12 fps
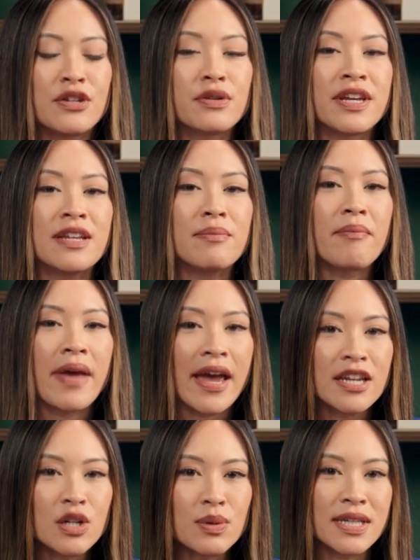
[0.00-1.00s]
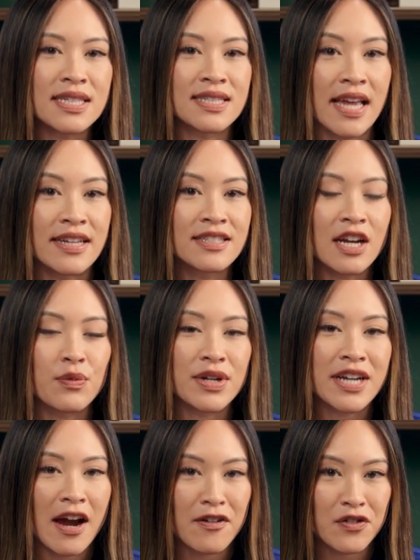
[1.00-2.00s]
You can manually send a
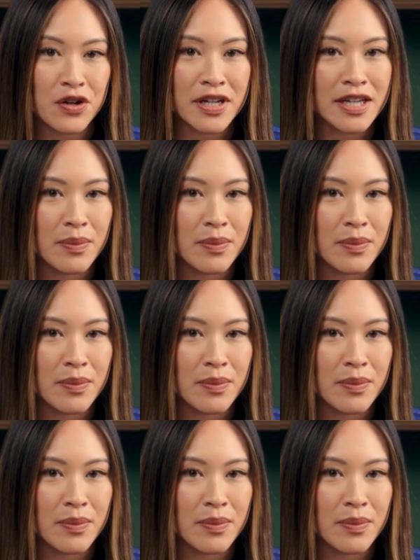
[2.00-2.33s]
recovery